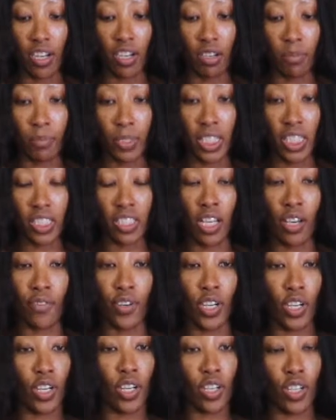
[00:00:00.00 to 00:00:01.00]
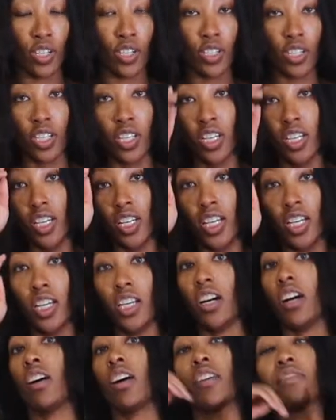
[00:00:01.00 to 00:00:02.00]
on because I've heard,
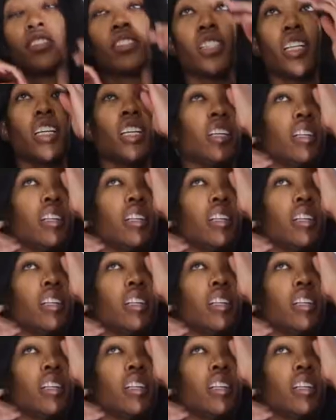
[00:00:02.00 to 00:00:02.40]
or I've seen